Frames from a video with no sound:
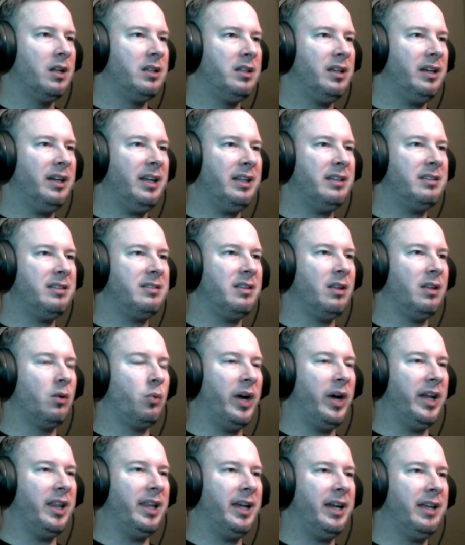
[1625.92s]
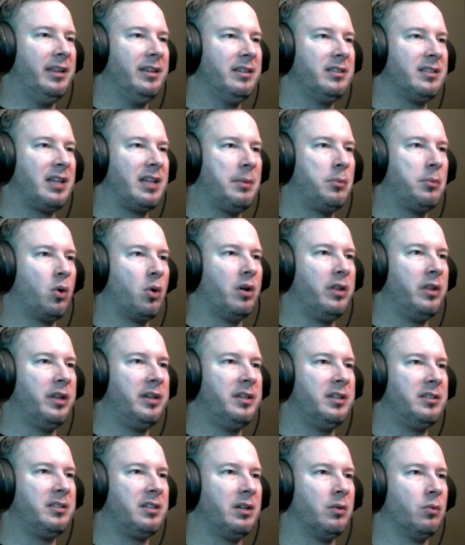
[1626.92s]
Didn't get to see the wetland this time or the
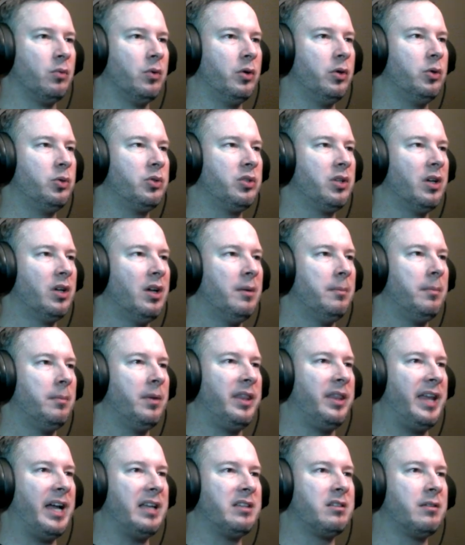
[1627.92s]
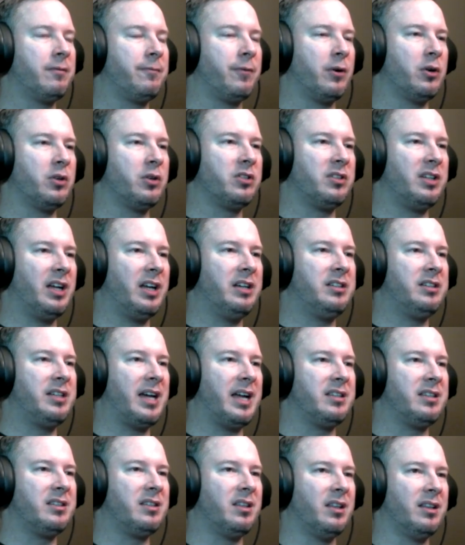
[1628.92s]
distant roost, but that's the first stage,
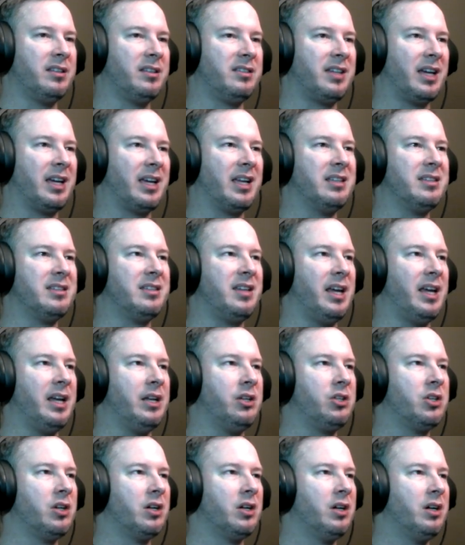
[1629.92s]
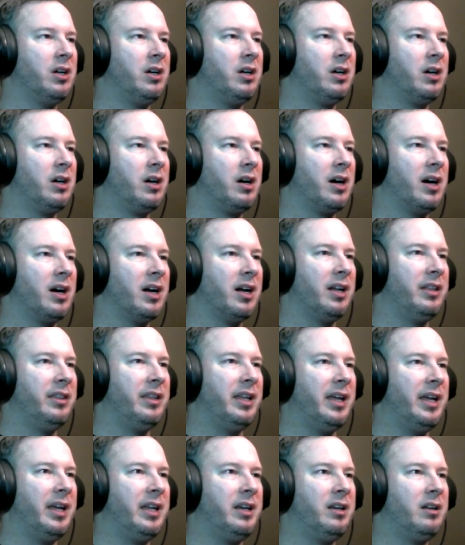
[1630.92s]
that's the second stage. And
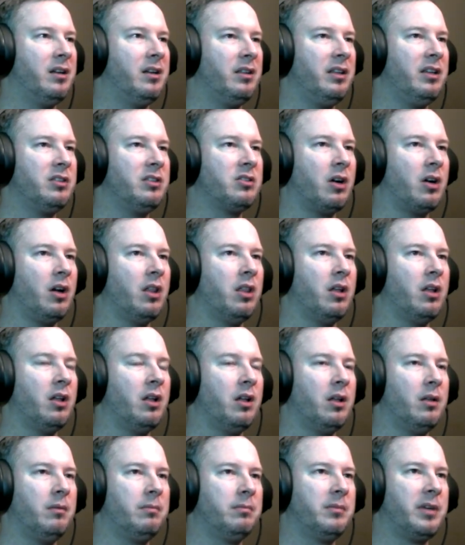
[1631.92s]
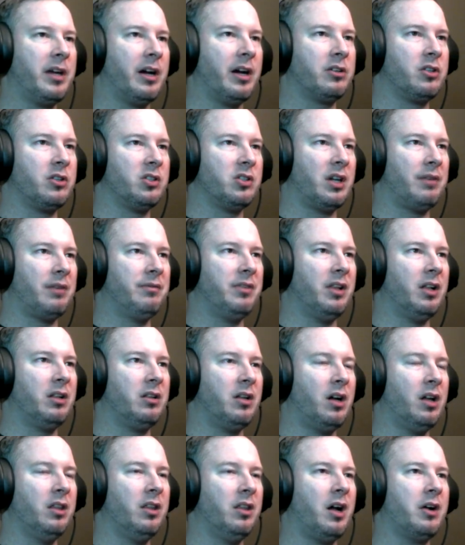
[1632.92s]
then these are all the characters I've
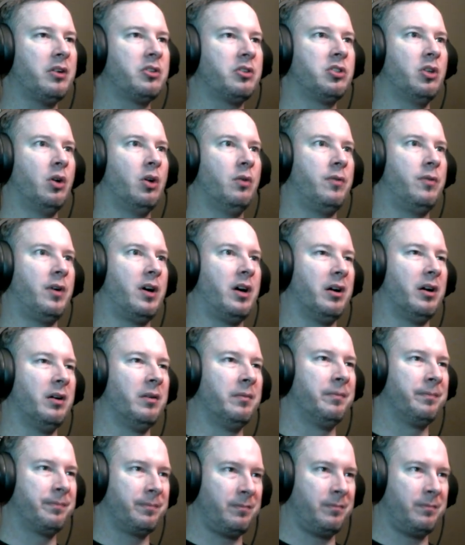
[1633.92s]
unlocked so far.